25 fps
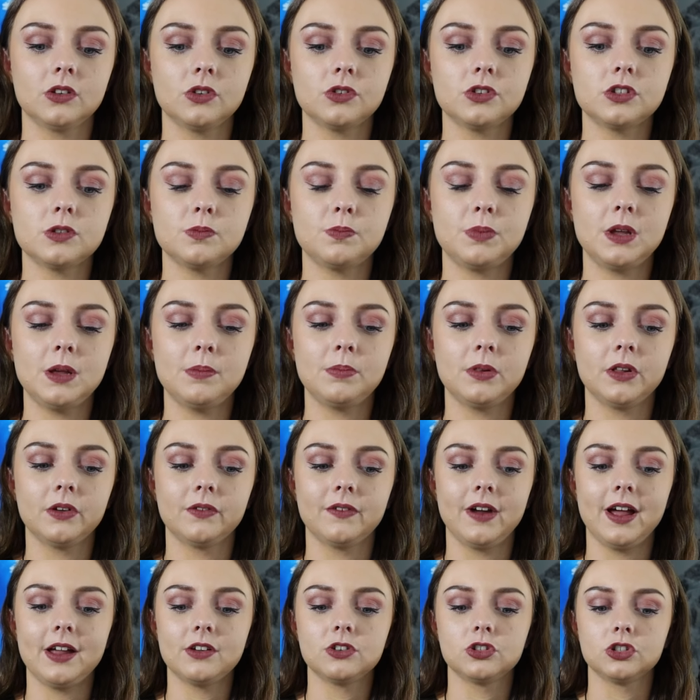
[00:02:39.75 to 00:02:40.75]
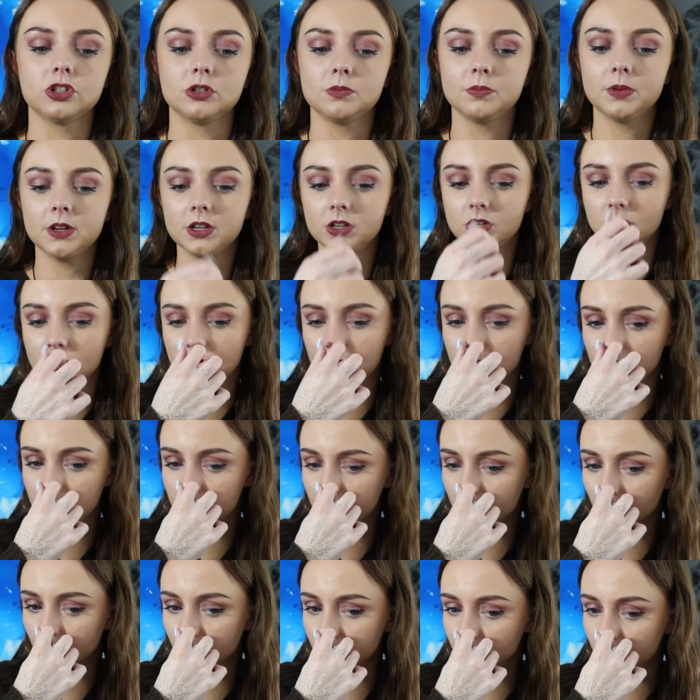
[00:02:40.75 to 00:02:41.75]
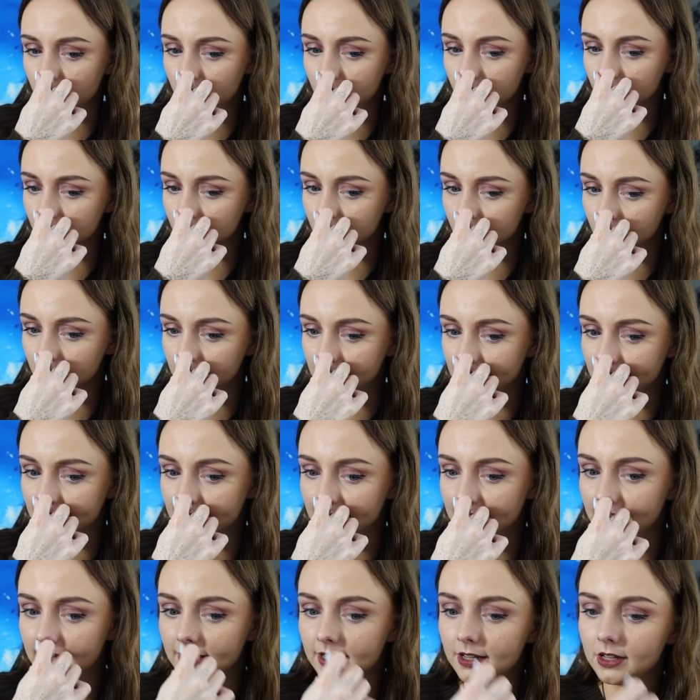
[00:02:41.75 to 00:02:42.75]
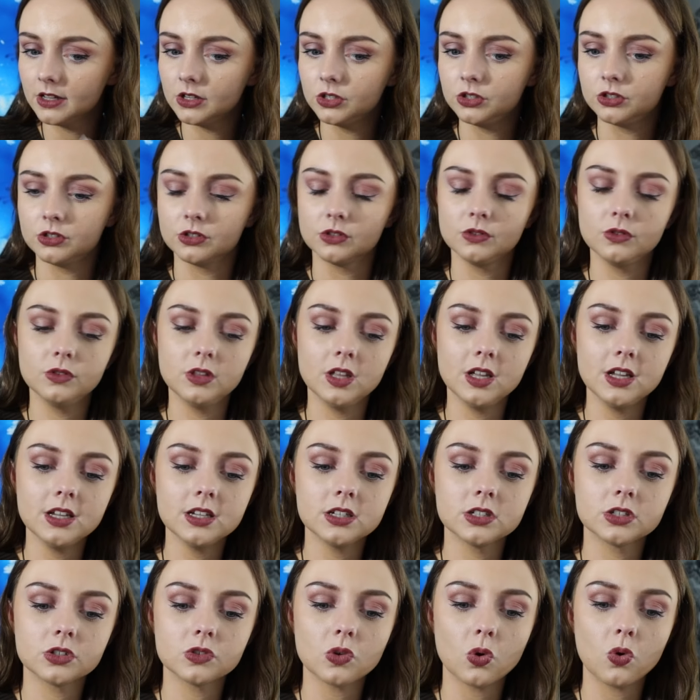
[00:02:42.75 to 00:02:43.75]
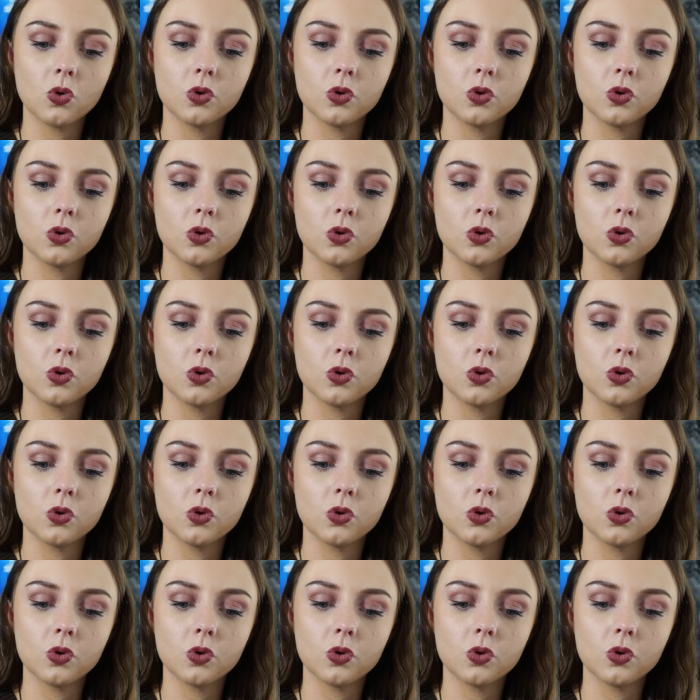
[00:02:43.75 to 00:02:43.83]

lots of people around you, but you don't usually do this,